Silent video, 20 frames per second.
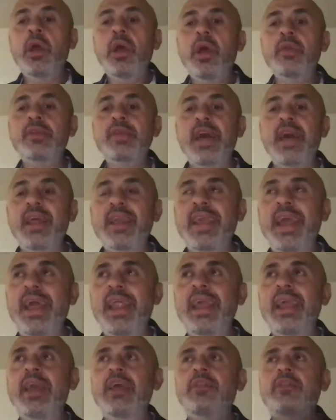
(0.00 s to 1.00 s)
Instead of
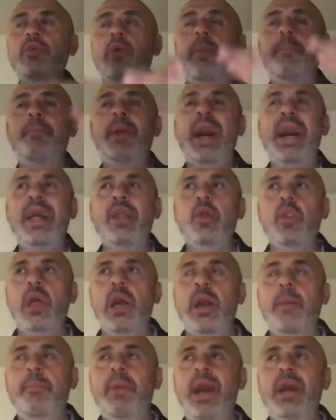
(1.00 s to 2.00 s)
getting into a battle
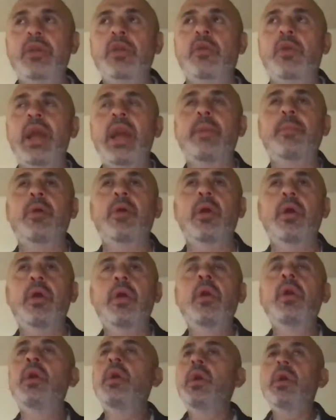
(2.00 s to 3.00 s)
about
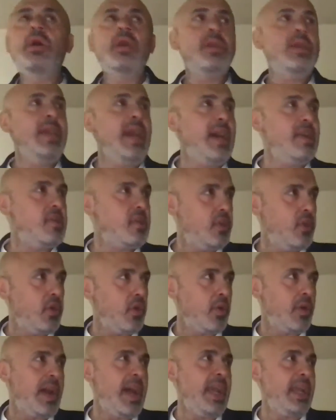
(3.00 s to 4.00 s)
grammar, yes,
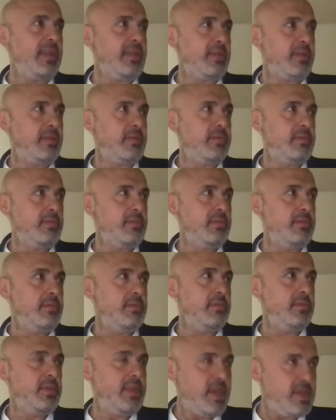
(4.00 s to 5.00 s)
you're right.
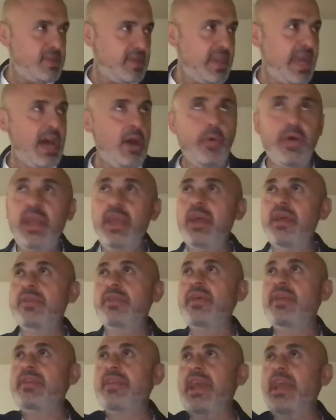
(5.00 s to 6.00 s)
This Yahweh
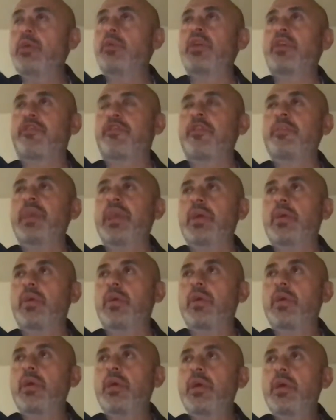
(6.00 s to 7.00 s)
is distinguished from
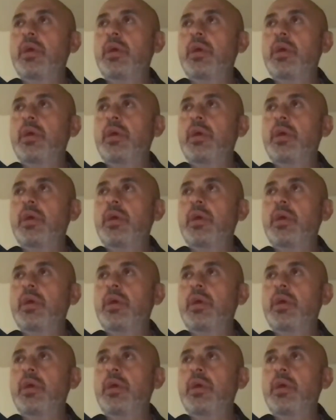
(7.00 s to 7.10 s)
El.